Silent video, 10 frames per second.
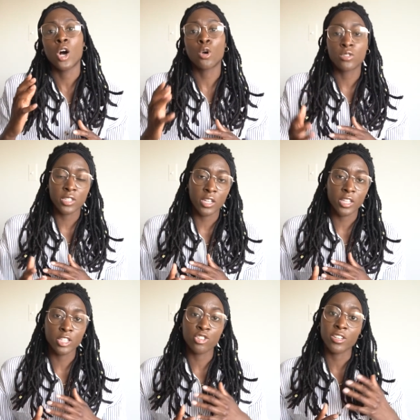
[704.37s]

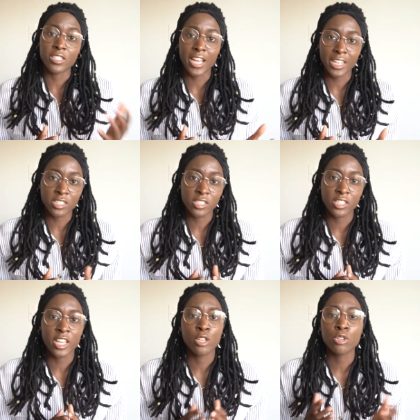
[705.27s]
wholesaling transactions
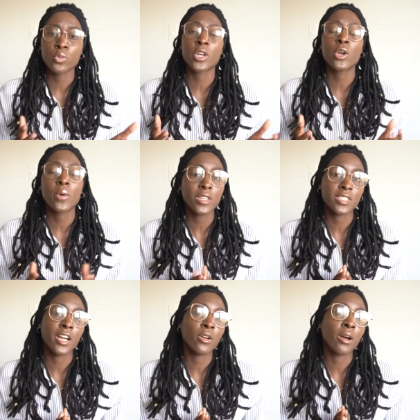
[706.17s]
and you just want to go with a
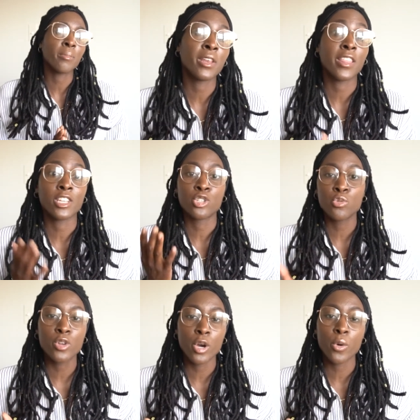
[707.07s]
title company that
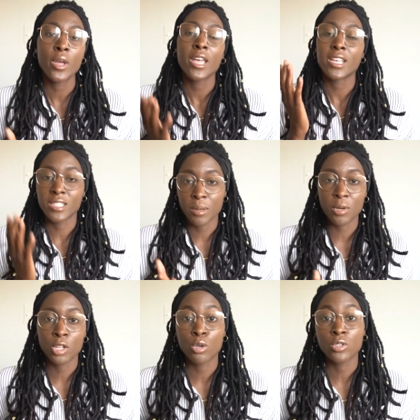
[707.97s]
you know is able
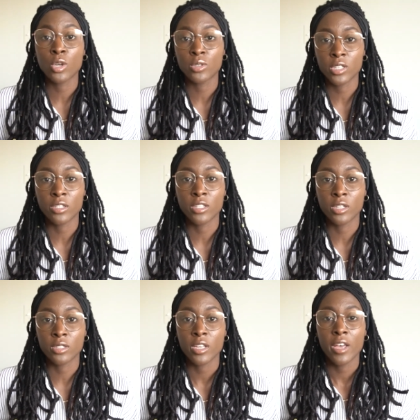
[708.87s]
to close wholesale
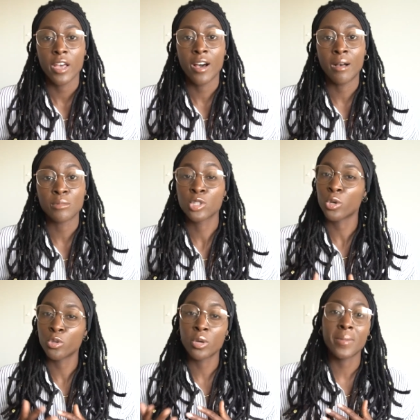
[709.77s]
deals um, so
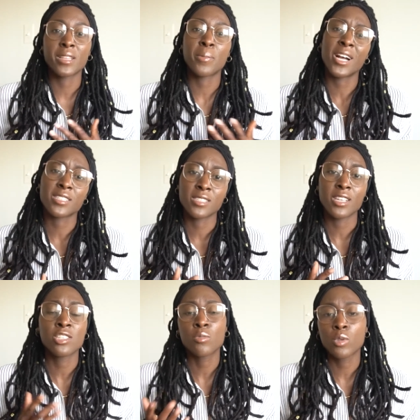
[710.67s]
you can make the process
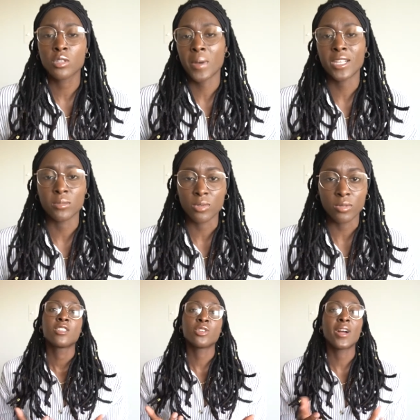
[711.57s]
as smooth as possible.
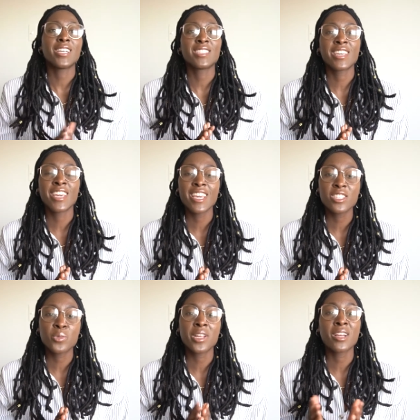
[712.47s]
So guys, the
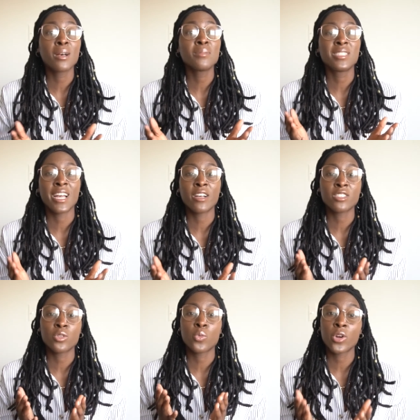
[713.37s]
keys when it comes down
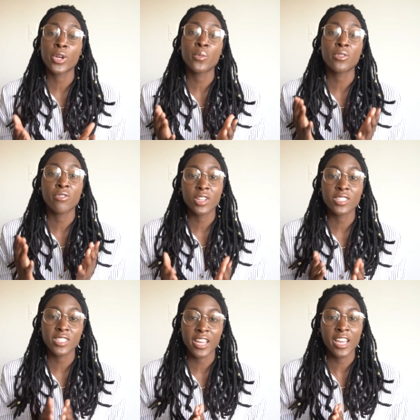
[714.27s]
to working with real
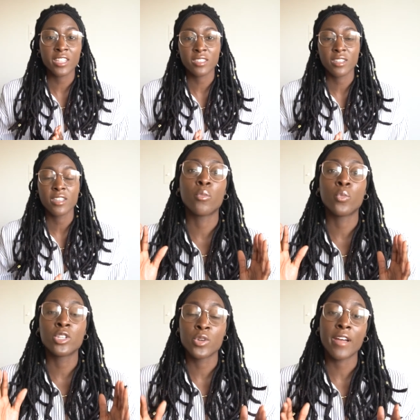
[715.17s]
estate agent,
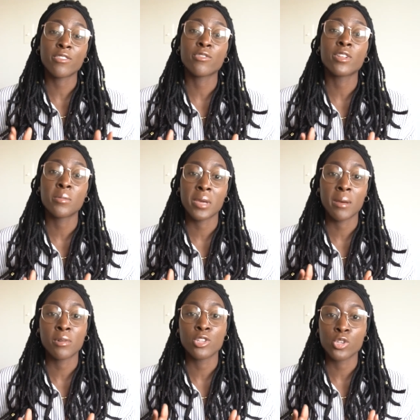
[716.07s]
what you have to really be
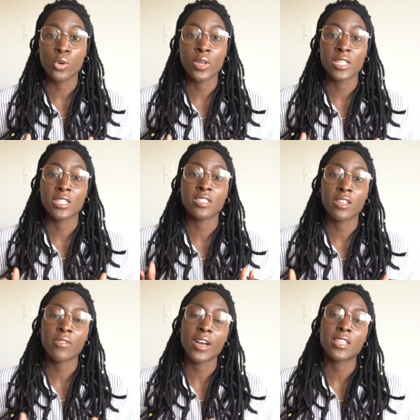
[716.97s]
able to do is
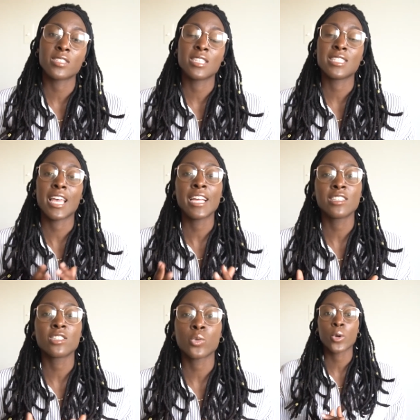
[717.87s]
incentivize these
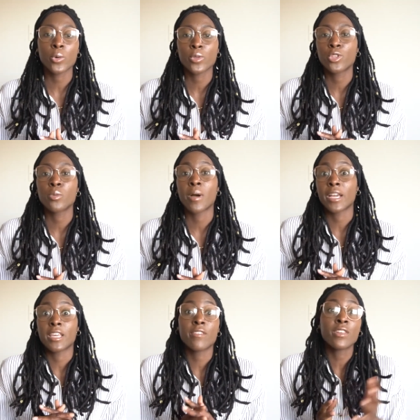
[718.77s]
agents to work with you by
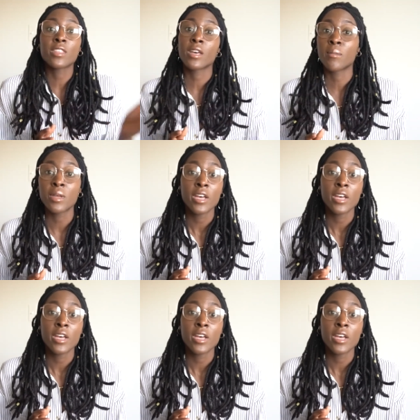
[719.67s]
giving them